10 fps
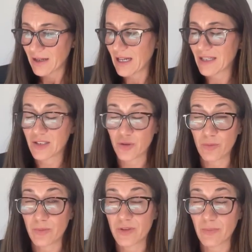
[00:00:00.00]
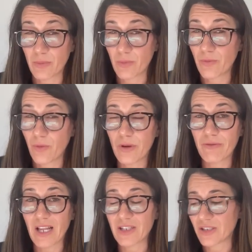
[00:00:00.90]
and Sub-Rule 4 in
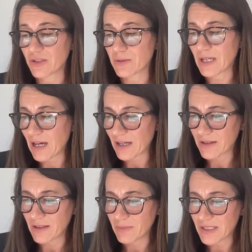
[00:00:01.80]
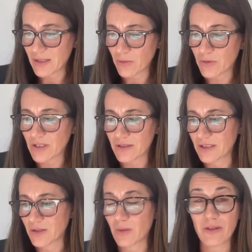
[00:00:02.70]
relation to an anonymity order as
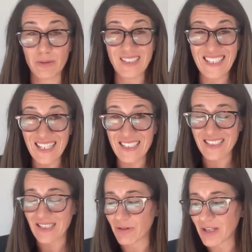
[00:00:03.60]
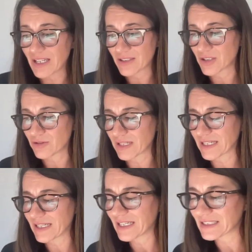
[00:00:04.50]
to whether it was necessary and
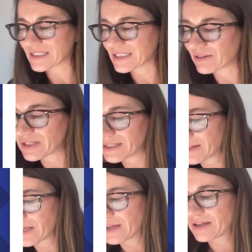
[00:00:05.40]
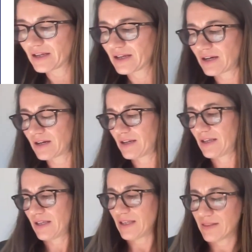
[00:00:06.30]
strictly necessary
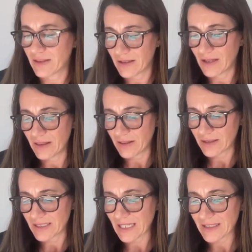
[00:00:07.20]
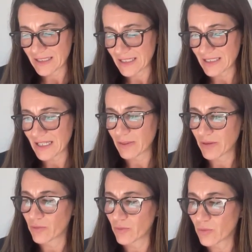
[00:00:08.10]
in the sense set out in
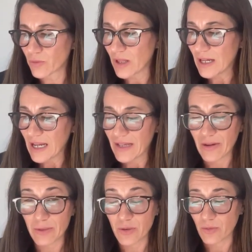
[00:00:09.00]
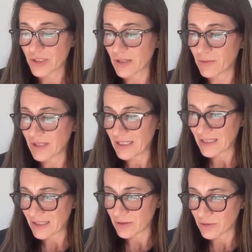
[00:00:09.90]
the rule. There was also the need
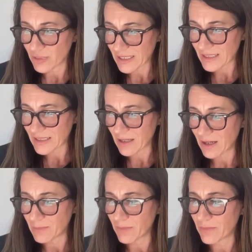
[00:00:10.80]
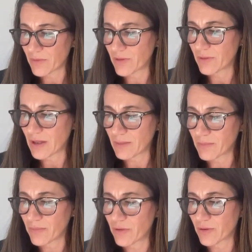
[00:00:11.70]
to address
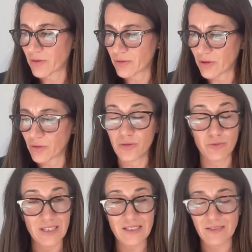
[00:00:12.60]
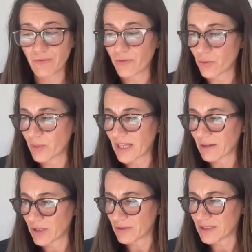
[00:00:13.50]
the good reason for a without
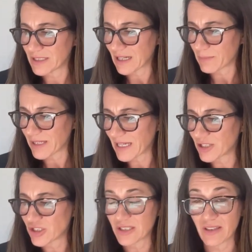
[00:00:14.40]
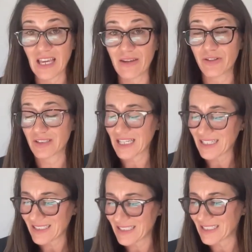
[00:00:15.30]
notice application. So the evidence
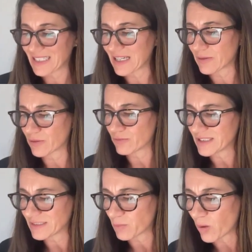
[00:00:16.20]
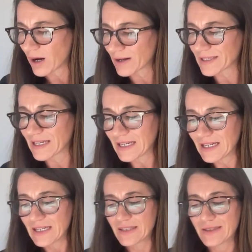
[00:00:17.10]
has to set out the reason why.
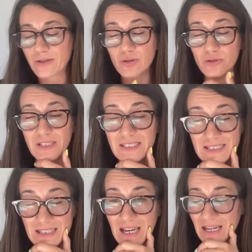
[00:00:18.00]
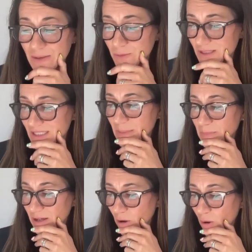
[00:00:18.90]
The good reason there was
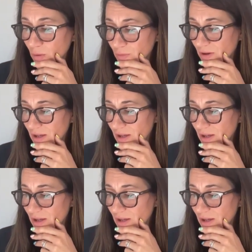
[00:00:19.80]
tipping off.